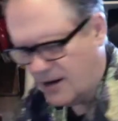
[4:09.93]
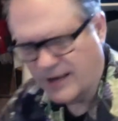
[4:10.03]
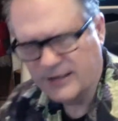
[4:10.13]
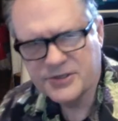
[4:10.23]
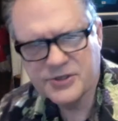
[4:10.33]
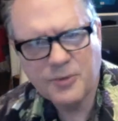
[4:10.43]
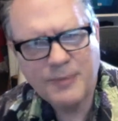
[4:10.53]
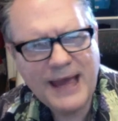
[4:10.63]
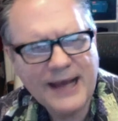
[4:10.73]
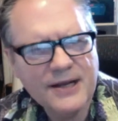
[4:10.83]
right, let's go
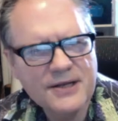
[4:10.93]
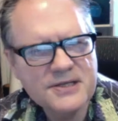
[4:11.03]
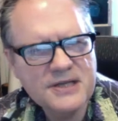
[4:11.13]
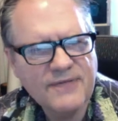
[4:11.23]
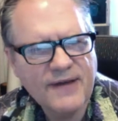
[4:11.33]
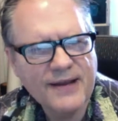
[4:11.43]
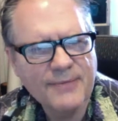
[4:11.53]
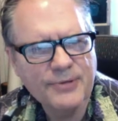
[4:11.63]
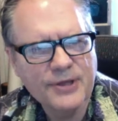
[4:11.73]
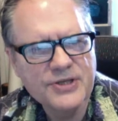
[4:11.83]
back and see if I can
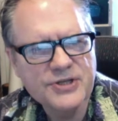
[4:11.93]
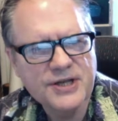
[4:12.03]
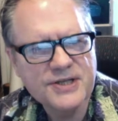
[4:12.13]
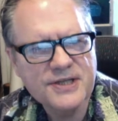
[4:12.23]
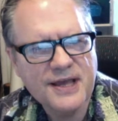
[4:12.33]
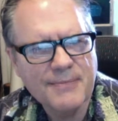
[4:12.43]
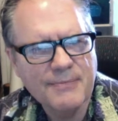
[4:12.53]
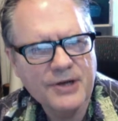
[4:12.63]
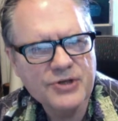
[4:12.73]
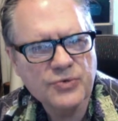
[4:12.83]
play just that
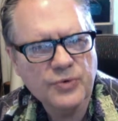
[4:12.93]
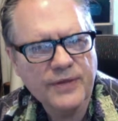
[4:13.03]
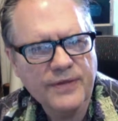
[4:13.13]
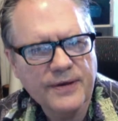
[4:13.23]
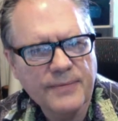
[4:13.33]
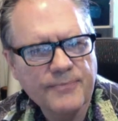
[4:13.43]
much with him.